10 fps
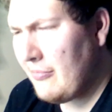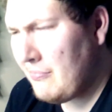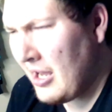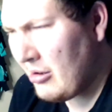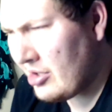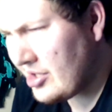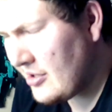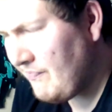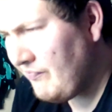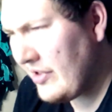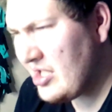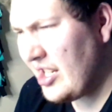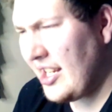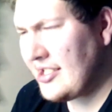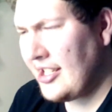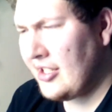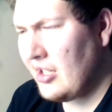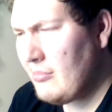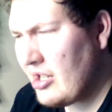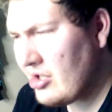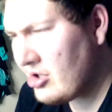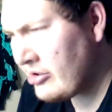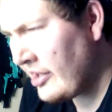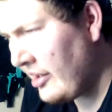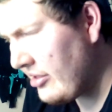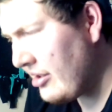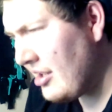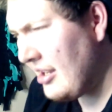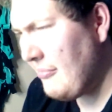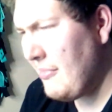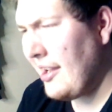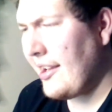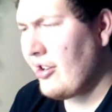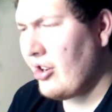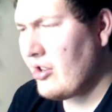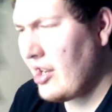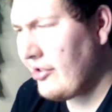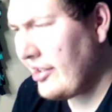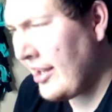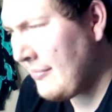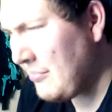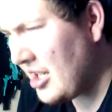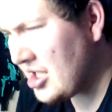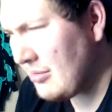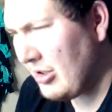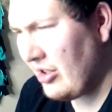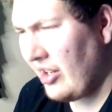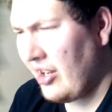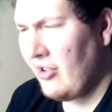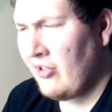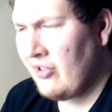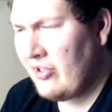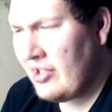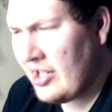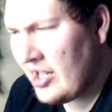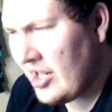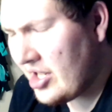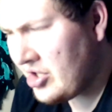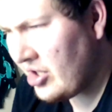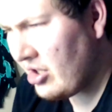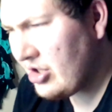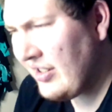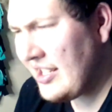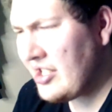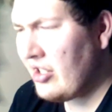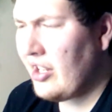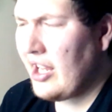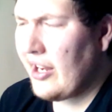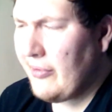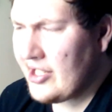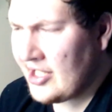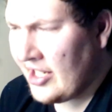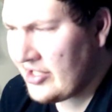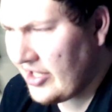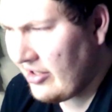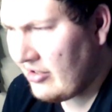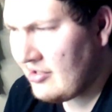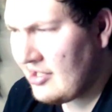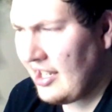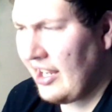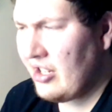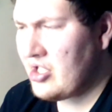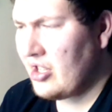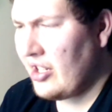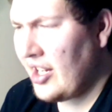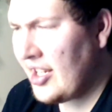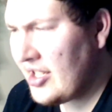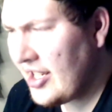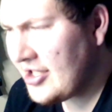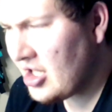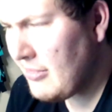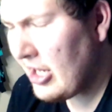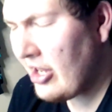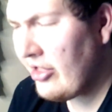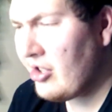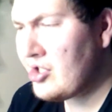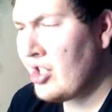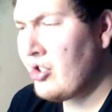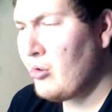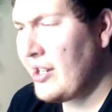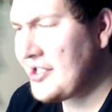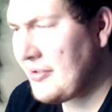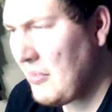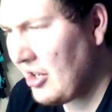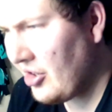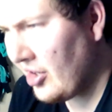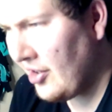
Powers, she has unlimited strength, making her nearly impossible to kill. She also has uncanny reasoning skills, high agility, and tends to make others underestimate her.